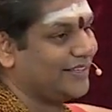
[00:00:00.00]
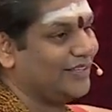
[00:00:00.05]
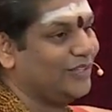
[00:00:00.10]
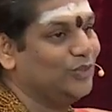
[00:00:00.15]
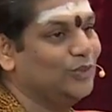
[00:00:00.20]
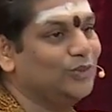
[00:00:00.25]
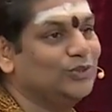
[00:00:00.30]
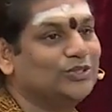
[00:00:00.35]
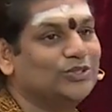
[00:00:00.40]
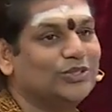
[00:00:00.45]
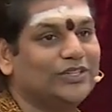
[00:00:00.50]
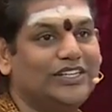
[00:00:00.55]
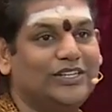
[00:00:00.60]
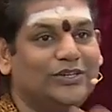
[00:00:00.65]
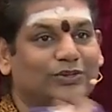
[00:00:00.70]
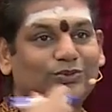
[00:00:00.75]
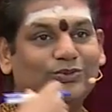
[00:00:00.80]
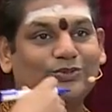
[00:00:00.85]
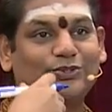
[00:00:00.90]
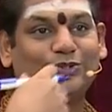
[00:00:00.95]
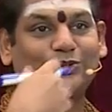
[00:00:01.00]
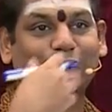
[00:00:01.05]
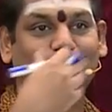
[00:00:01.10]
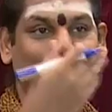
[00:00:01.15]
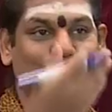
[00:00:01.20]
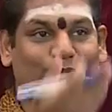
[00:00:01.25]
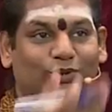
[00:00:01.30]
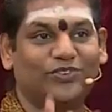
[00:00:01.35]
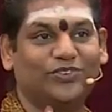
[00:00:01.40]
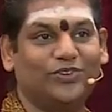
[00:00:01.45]
usually you show
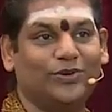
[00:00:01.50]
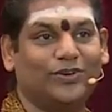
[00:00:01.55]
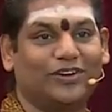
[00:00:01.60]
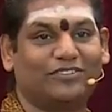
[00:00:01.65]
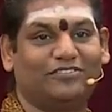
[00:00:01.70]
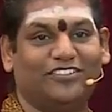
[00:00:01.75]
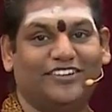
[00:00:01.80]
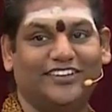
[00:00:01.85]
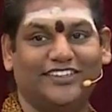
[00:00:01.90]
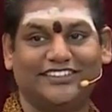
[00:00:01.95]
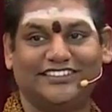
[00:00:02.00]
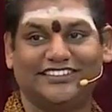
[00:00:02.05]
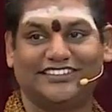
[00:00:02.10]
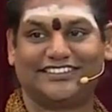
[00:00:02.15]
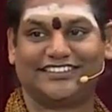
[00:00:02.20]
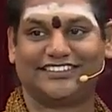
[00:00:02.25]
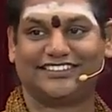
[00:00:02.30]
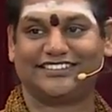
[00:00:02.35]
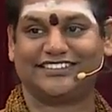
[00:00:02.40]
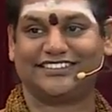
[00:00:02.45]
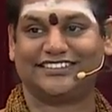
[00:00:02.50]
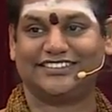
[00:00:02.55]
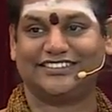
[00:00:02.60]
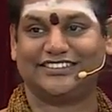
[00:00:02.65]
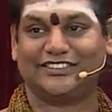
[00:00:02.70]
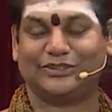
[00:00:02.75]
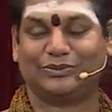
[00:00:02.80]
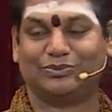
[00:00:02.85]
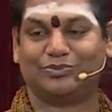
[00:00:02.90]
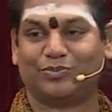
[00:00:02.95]
through your words,
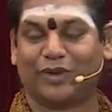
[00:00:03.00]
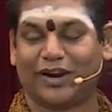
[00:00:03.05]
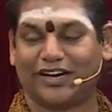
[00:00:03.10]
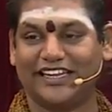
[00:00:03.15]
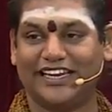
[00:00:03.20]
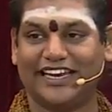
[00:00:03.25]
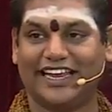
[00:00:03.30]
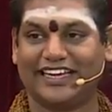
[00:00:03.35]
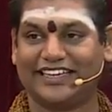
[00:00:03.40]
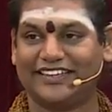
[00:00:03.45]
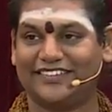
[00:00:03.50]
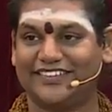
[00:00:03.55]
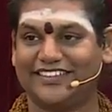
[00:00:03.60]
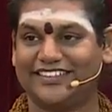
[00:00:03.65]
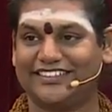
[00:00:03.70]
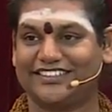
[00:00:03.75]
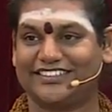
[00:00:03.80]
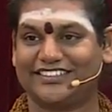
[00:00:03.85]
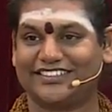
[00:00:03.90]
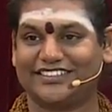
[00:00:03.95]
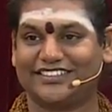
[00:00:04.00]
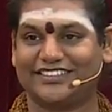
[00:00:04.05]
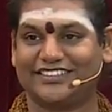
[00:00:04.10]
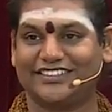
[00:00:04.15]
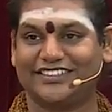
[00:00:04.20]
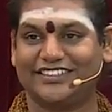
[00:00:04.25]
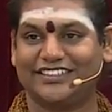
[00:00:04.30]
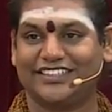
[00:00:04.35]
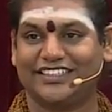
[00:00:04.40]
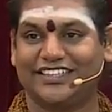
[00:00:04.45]
body language,
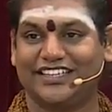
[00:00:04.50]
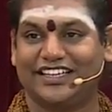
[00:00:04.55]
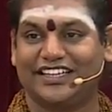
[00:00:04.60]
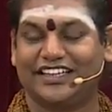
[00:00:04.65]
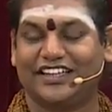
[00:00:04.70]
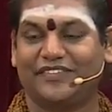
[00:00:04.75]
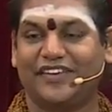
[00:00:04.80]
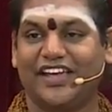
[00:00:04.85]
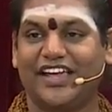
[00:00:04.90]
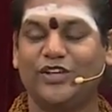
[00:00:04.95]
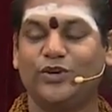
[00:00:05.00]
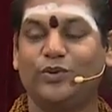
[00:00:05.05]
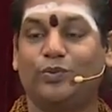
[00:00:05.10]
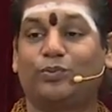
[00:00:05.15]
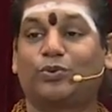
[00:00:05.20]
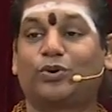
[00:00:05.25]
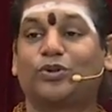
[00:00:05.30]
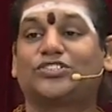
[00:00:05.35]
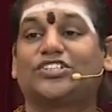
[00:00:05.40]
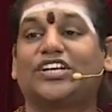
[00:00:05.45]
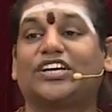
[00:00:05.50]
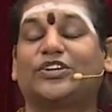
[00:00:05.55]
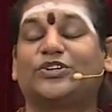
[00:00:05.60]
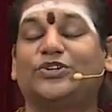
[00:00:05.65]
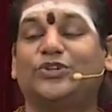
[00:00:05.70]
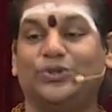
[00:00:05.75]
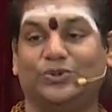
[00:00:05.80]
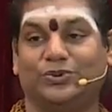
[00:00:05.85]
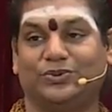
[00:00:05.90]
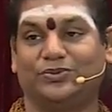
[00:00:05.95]
the way you
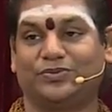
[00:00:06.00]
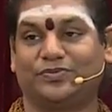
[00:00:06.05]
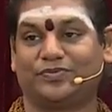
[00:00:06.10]
project you.